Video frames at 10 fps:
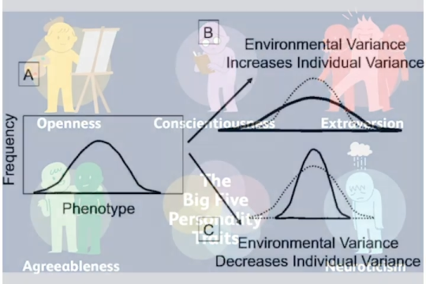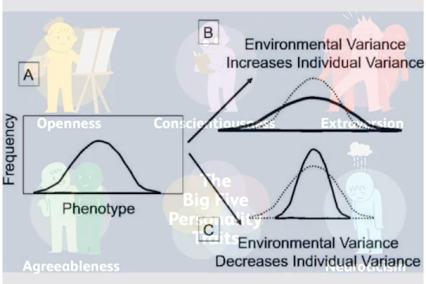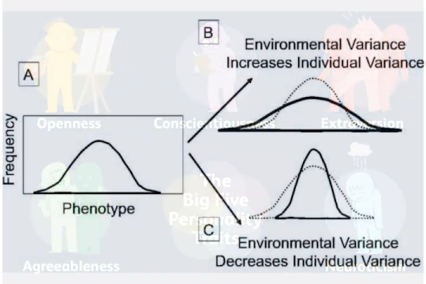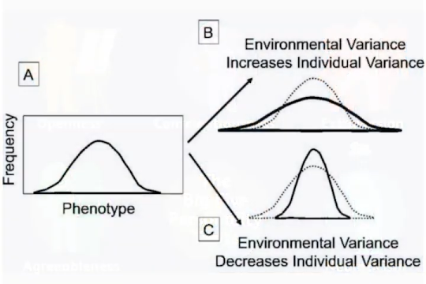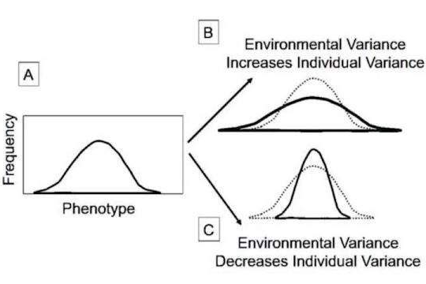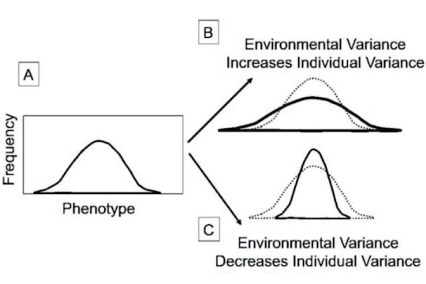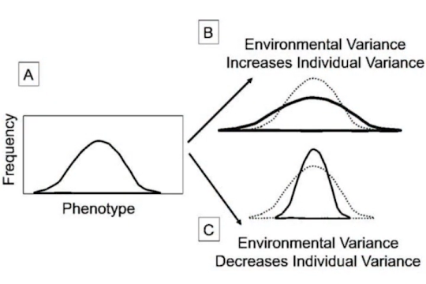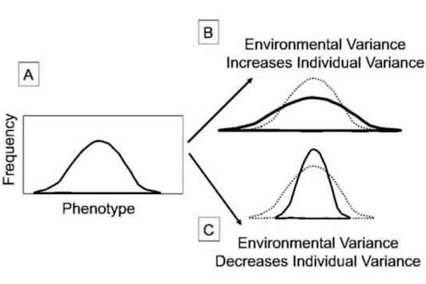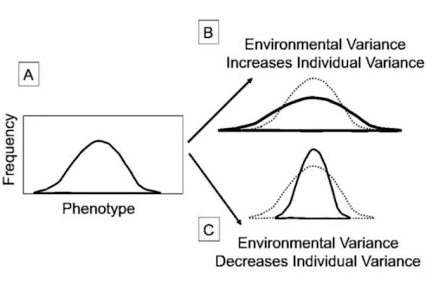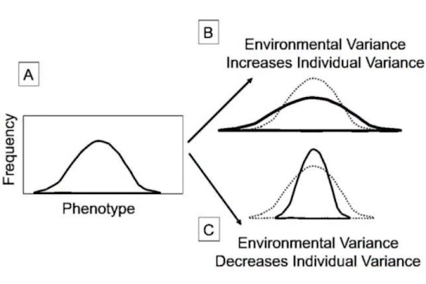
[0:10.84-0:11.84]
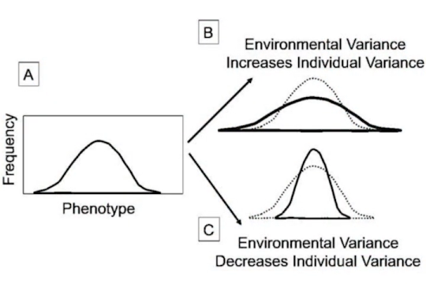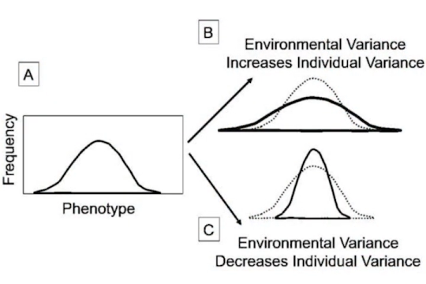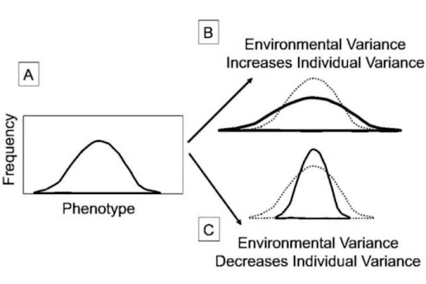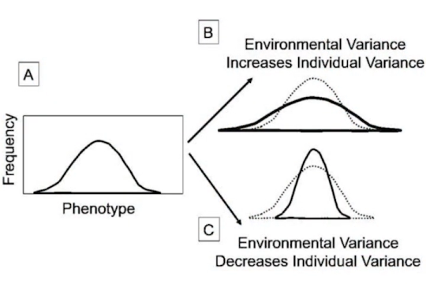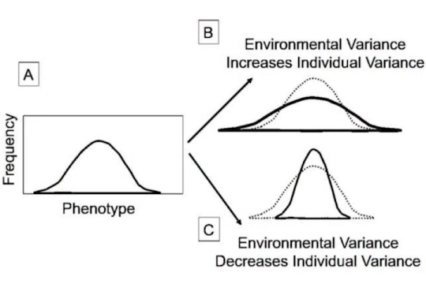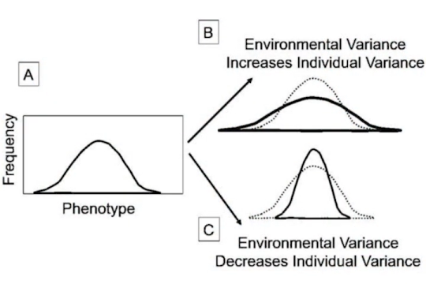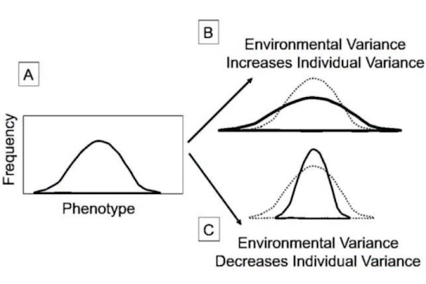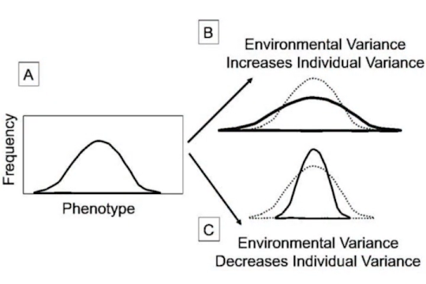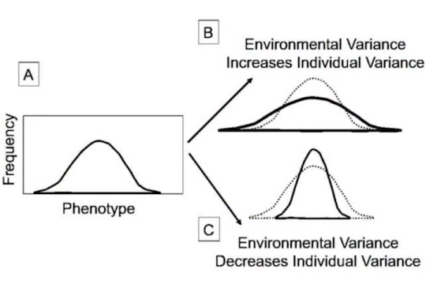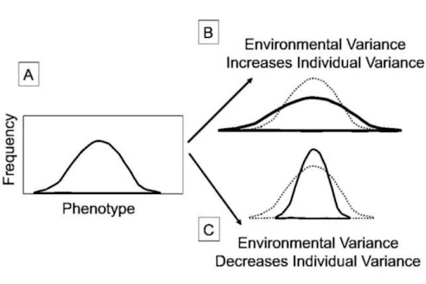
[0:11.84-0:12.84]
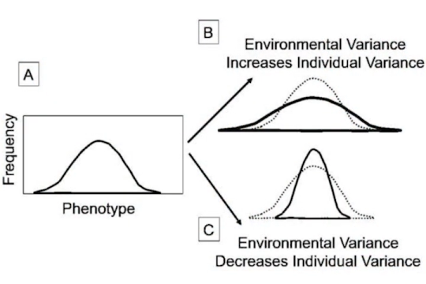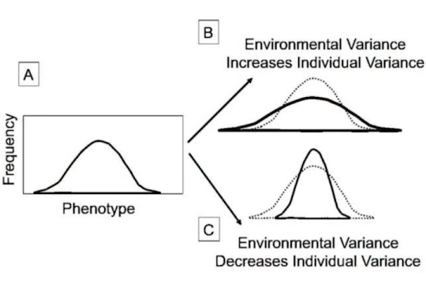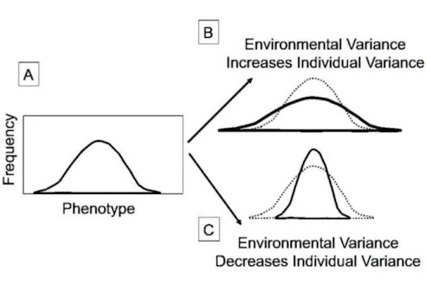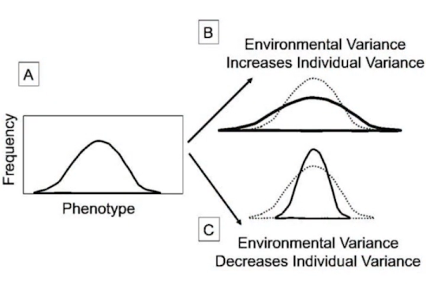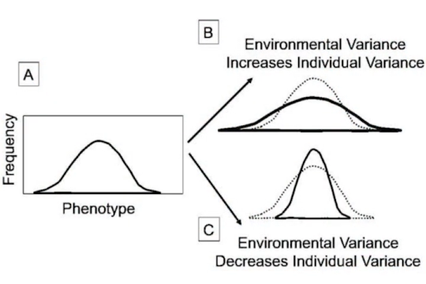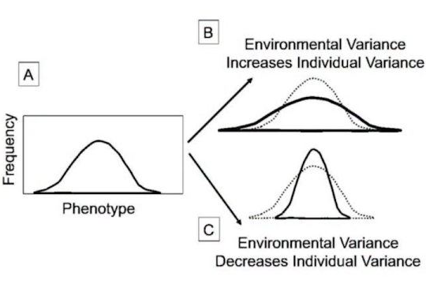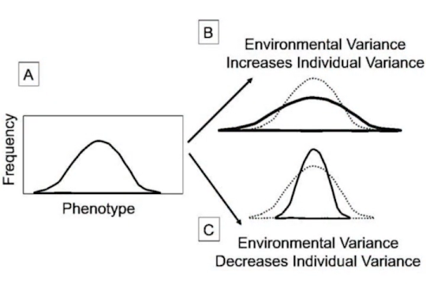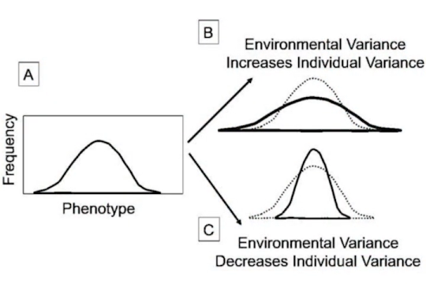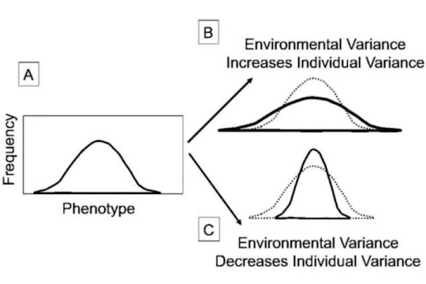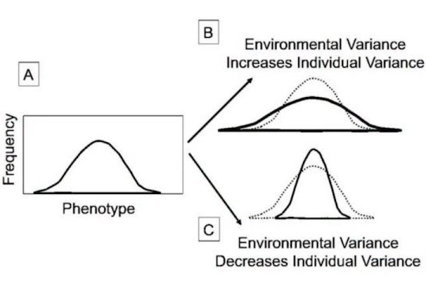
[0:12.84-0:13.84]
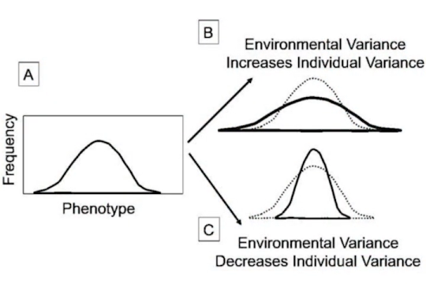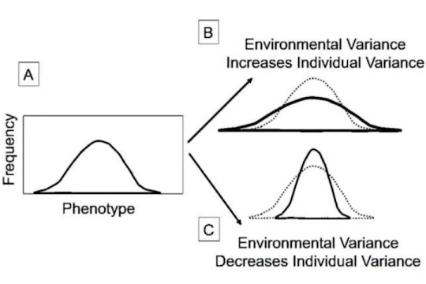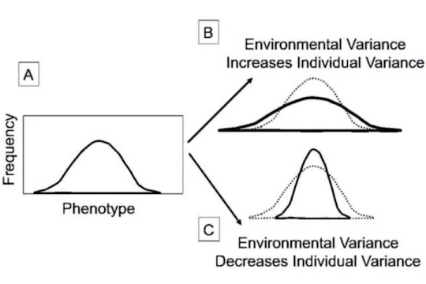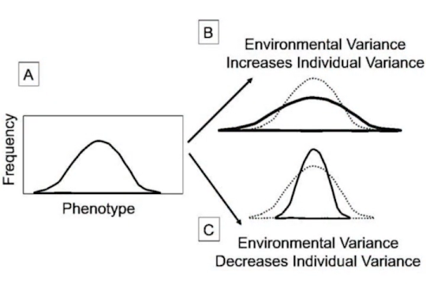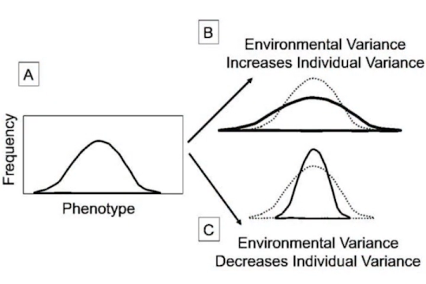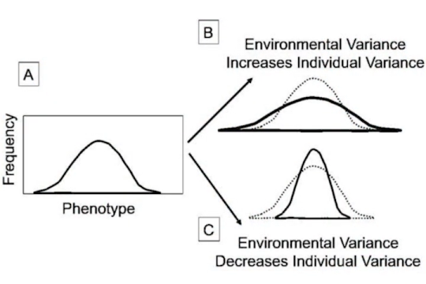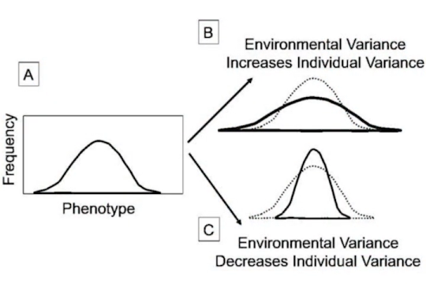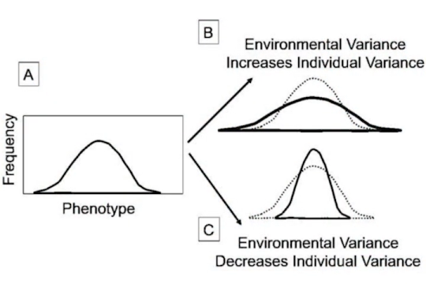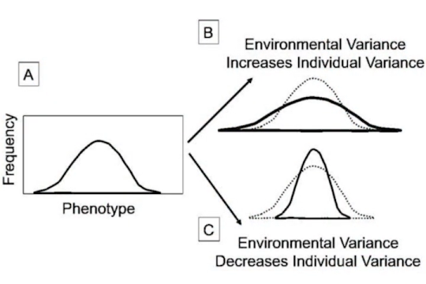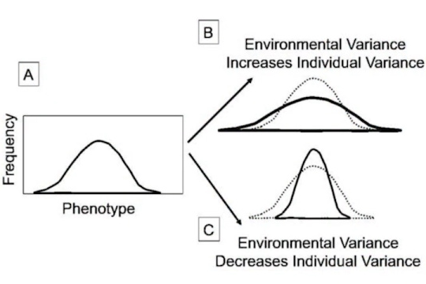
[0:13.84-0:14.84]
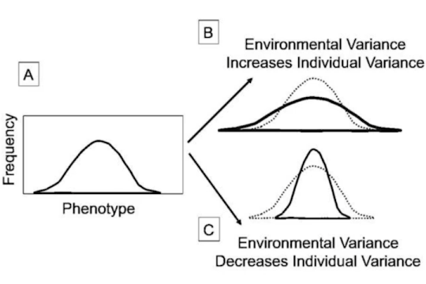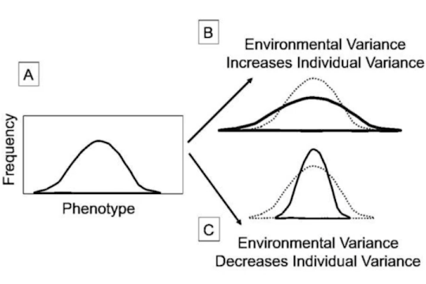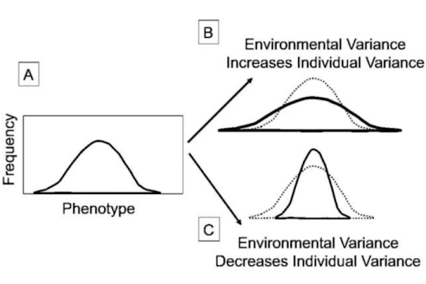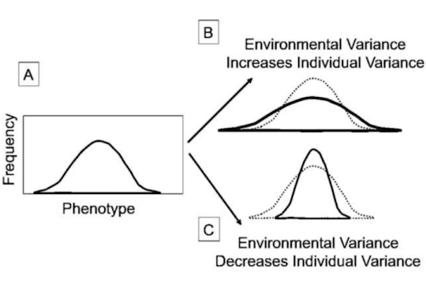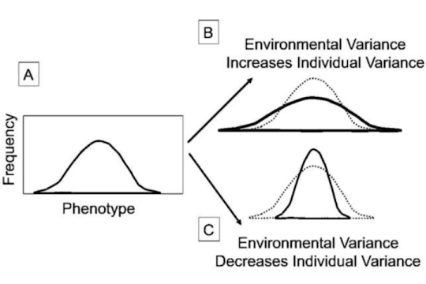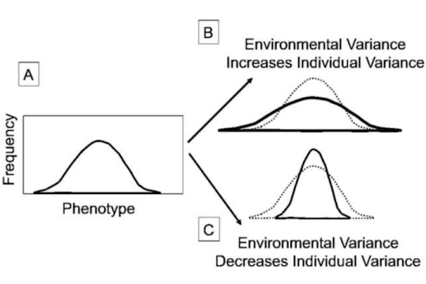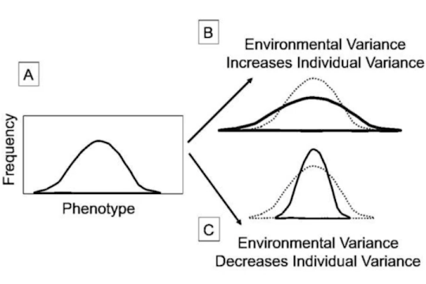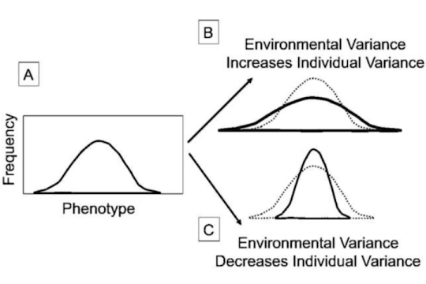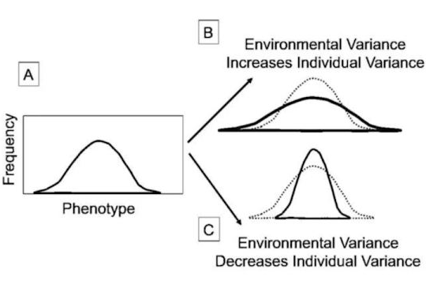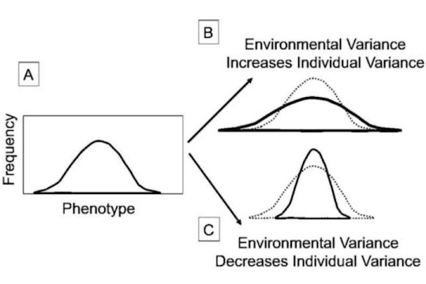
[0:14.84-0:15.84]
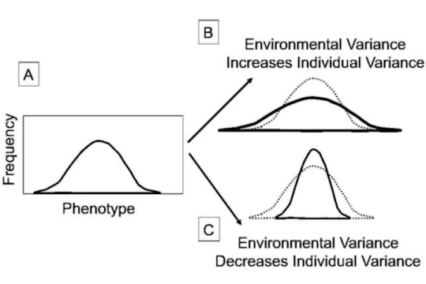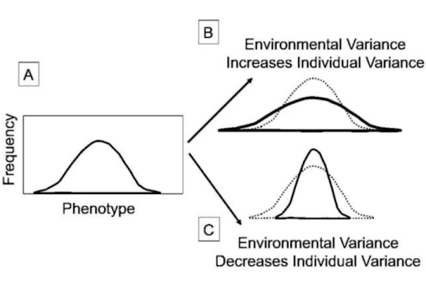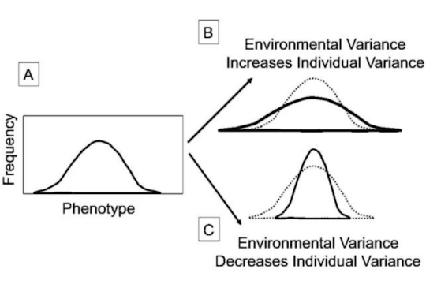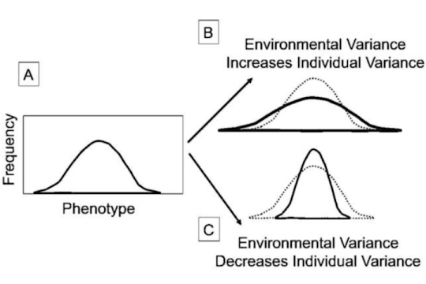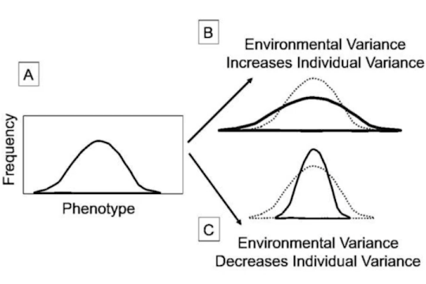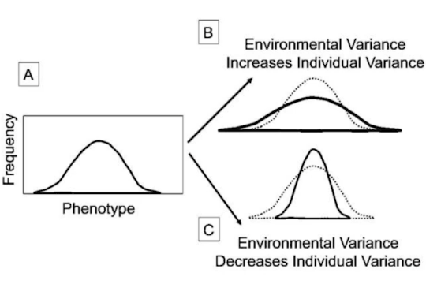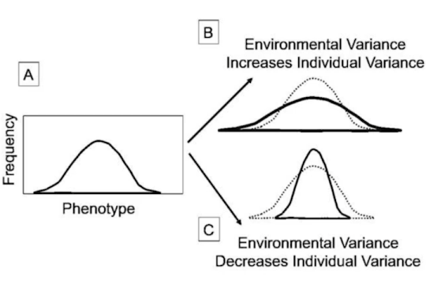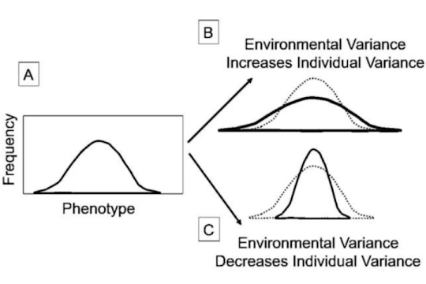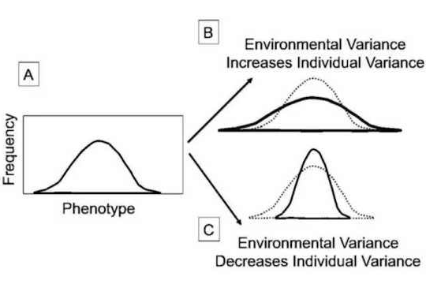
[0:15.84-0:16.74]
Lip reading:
[unreadable: no face in view]